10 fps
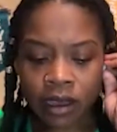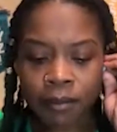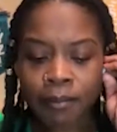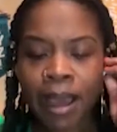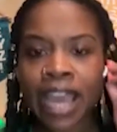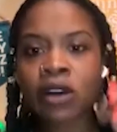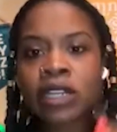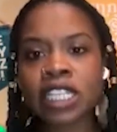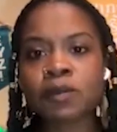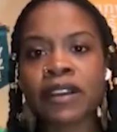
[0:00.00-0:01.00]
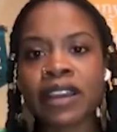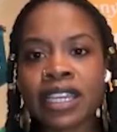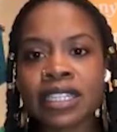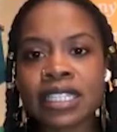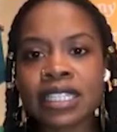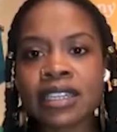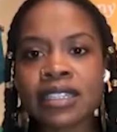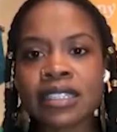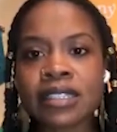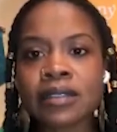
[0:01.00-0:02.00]
my own
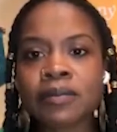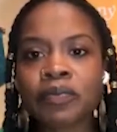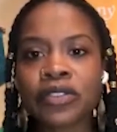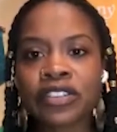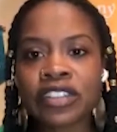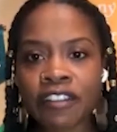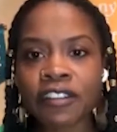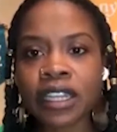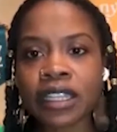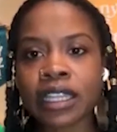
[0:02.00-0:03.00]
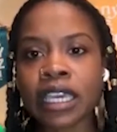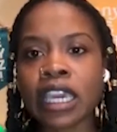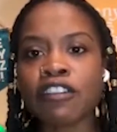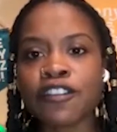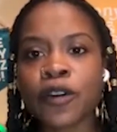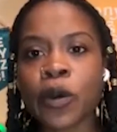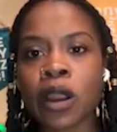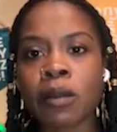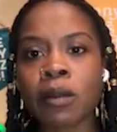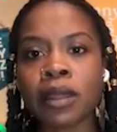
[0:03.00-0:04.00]
experiences definitely
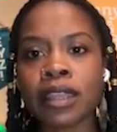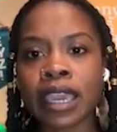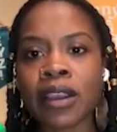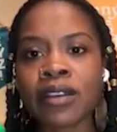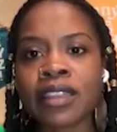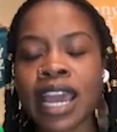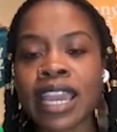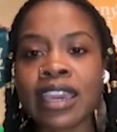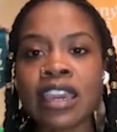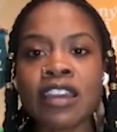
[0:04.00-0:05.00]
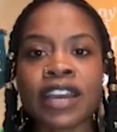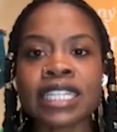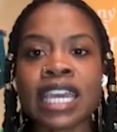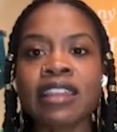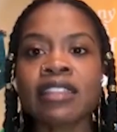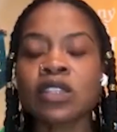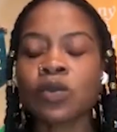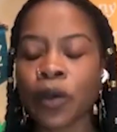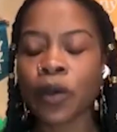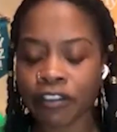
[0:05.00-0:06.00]
inform the care that I give. I take this
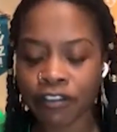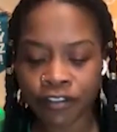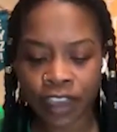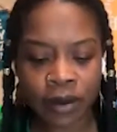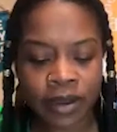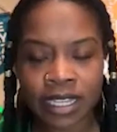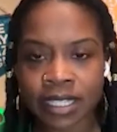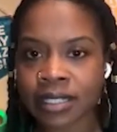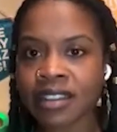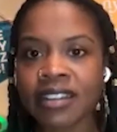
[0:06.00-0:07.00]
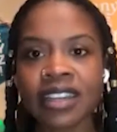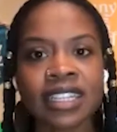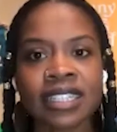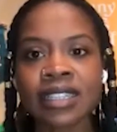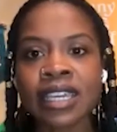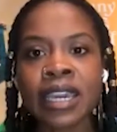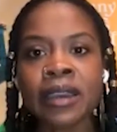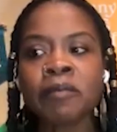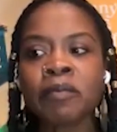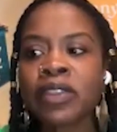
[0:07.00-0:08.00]
work very seriously.
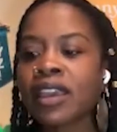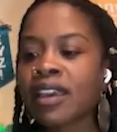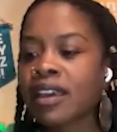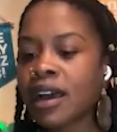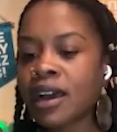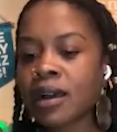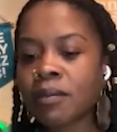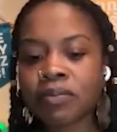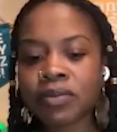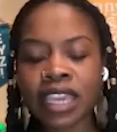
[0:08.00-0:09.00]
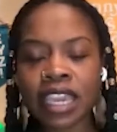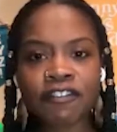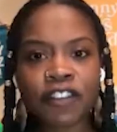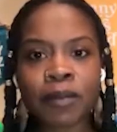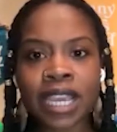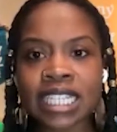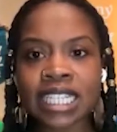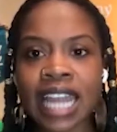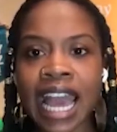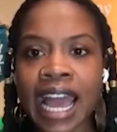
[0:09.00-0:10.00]
The
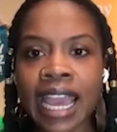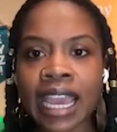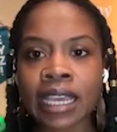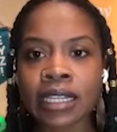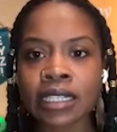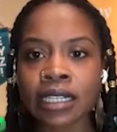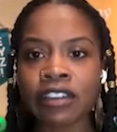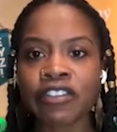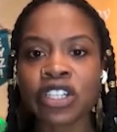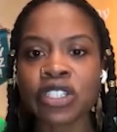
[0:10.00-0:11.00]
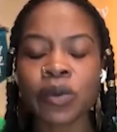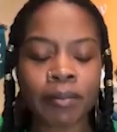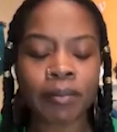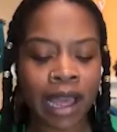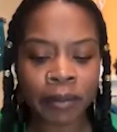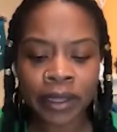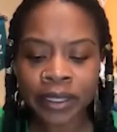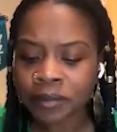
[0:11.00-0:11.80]
information I deliver to a mama,